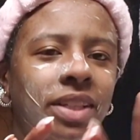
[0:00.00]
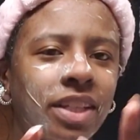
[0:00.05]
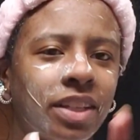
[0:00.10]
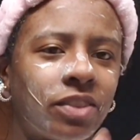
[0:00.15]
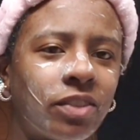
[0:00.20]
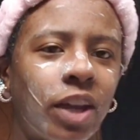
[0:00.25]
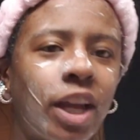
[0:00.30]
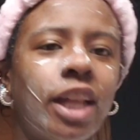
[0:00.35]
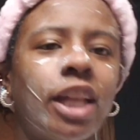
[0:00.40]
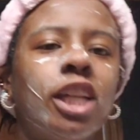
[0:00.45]
just
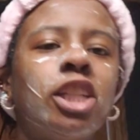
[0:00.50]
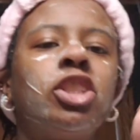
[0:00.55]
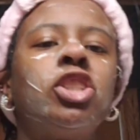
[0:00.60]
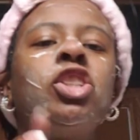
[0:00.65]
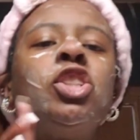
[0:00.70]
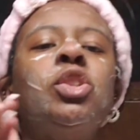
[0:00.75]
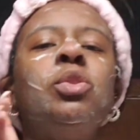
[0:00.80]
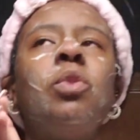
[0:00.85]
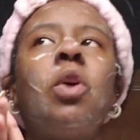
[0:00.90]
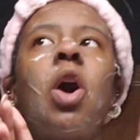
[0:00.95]
get to it. Like,
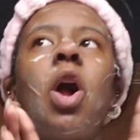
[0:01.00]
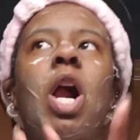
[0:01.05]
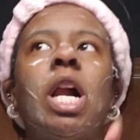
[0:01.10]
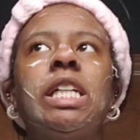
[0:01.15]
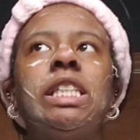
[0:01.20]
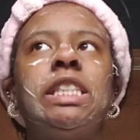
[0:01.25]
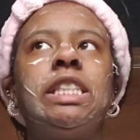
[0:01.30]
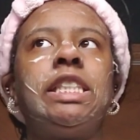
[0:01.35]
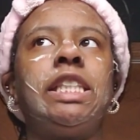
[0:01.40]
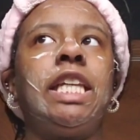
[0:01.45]
do you
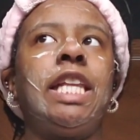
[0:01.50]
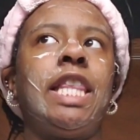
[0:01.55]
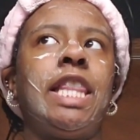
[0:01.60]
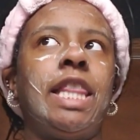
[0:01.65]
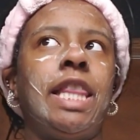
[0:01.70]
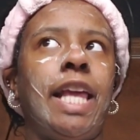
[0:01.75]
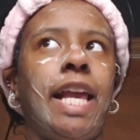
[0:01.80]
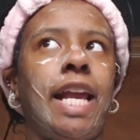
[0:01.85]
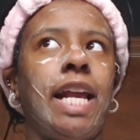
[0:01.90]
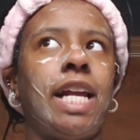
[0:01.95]
honestly
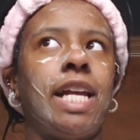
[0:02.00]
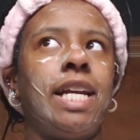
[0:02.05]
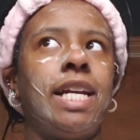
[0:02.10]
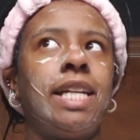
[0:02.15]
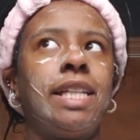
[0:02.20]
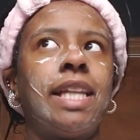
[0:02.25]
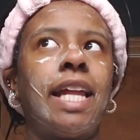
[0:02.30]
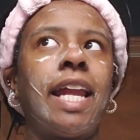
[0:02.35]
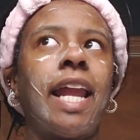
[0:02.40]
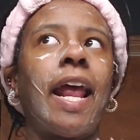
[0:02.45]

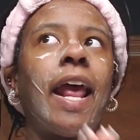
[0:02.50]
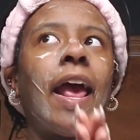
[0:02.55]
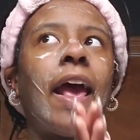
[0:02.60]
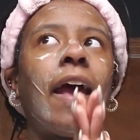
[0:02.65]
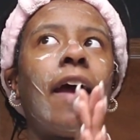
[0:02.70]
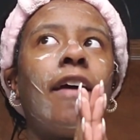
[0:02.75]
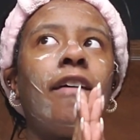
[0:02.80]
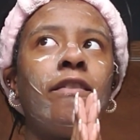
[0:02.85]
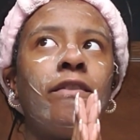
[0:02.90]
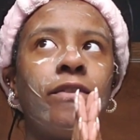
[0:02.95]
think that
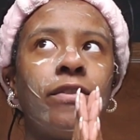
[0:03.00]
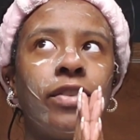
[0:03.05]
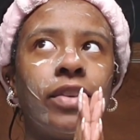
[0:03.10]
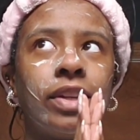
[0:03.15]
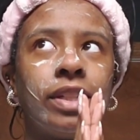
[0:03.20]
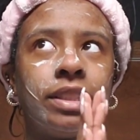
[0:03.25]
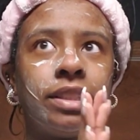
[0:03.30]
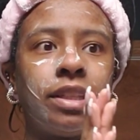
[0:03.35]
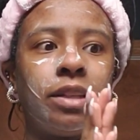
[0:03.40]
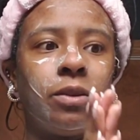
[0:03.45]

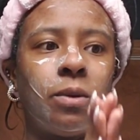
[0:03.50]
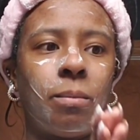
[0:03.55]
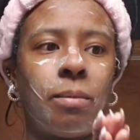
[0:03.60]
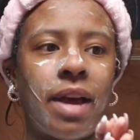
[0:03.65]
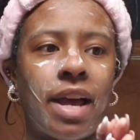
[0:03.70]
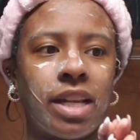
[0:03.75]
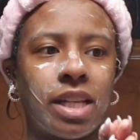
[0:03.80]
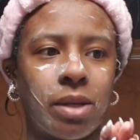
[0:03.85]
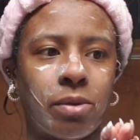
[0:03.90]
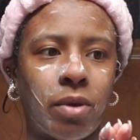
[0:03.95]
every single
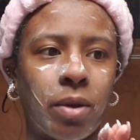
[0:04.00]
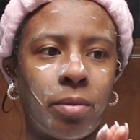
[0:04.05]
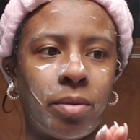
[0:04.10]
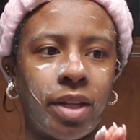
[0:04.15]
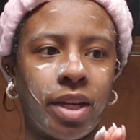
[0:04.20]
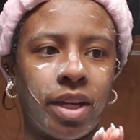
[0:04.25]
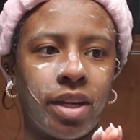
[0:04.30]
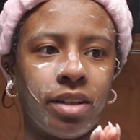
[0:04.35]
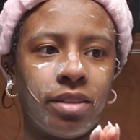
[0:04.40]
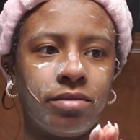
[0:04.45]
basketball
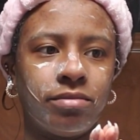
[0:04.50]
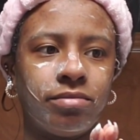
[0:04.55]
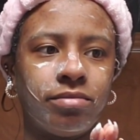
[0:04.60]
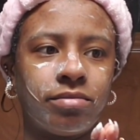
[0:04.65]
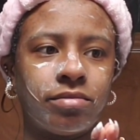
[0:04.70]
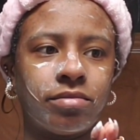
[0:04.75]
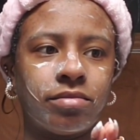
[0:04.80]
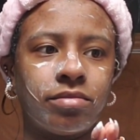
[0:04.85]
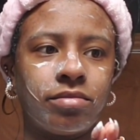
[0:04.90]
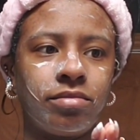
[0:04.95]
player,
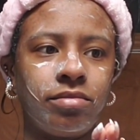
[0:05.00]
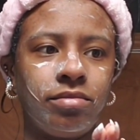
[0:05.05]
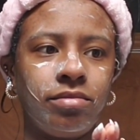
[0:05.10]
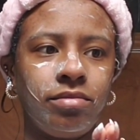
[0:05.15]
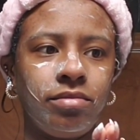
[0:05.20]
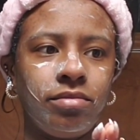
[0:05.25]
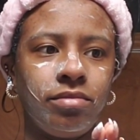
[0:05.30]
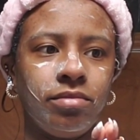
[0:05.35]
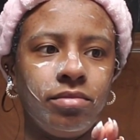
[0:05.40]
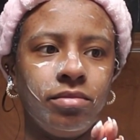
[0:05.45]

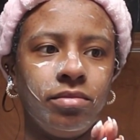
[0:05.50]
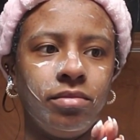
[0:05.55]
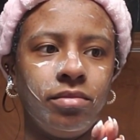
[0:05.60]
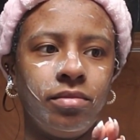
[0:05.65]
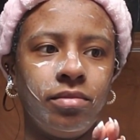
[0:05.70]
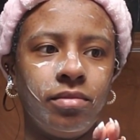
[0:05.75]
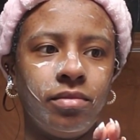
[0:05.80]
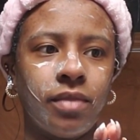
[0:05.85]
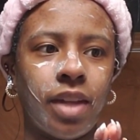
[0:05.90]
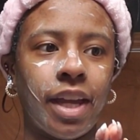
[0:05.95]

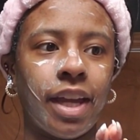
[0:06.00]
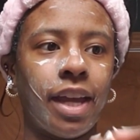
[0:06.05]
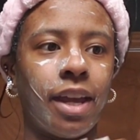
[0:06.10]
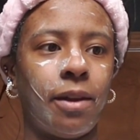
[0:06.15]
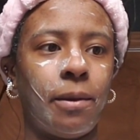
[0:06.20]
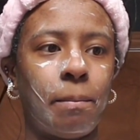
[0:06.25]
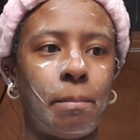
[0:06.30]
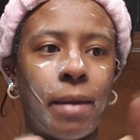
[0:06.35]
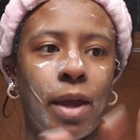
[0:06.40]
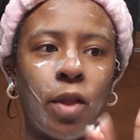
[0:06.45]

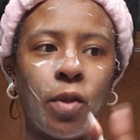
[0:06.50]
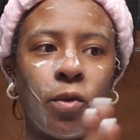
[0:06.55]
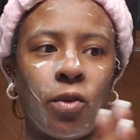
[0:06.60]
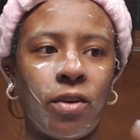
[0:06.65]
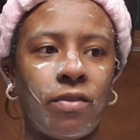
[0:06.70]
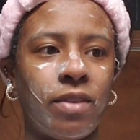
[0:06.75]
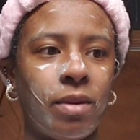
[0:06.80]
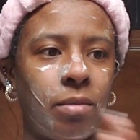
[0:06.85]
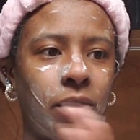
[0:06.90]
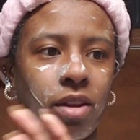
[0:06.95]
again, male or
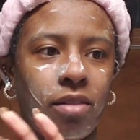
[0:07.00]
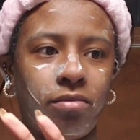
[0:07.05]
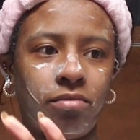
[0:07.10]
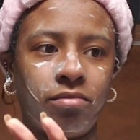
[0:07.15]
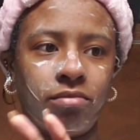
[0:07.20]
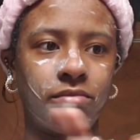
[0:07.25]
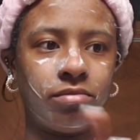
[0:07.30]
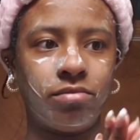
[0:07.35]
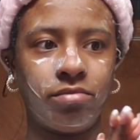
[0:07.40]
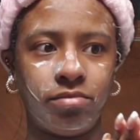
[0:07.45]
female,
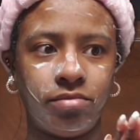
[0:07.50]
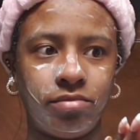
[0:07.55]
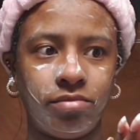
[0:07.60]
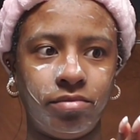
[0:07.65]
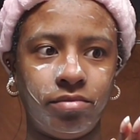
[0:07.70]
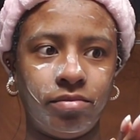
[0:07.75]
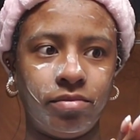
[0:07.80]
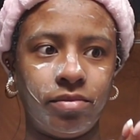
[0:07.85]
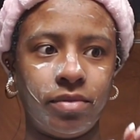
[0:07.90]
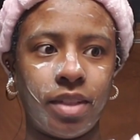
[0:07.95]

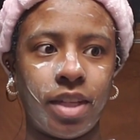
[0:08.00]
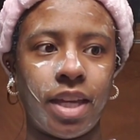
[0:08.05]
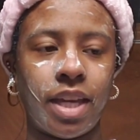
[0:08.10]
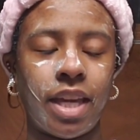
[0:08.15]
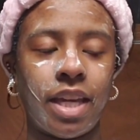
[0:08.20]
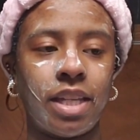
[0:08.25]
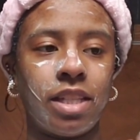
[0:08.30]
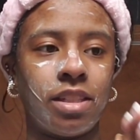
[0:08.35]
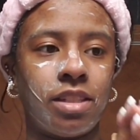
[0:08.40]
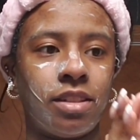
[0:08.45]

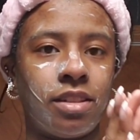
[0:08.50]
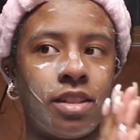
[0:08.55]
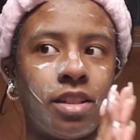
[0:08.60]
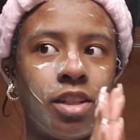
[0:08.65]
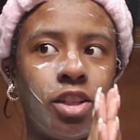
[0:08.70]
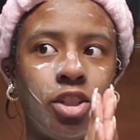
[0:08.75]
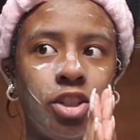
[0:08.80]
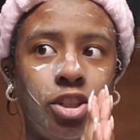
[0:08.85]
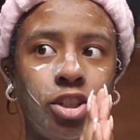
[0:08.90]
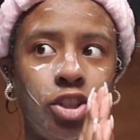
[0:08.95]
is
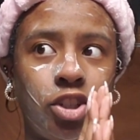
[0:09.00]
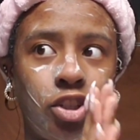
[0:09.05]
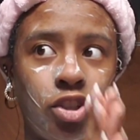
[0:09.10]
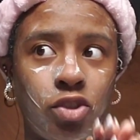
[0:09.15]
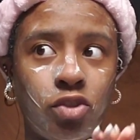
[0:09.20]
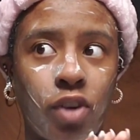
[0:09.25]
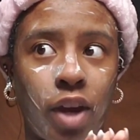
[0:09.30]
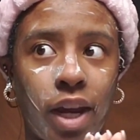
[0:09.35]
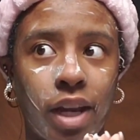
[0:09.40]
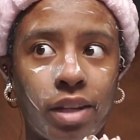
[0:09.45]

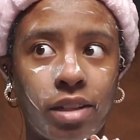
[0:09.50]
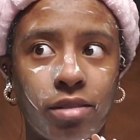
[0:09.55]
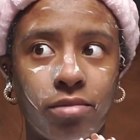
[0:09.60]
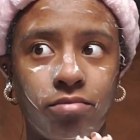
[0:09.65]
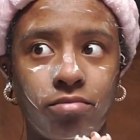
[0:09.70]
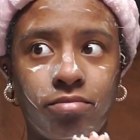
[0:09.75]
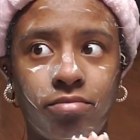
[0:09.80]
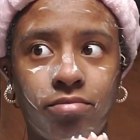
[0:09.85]
straight?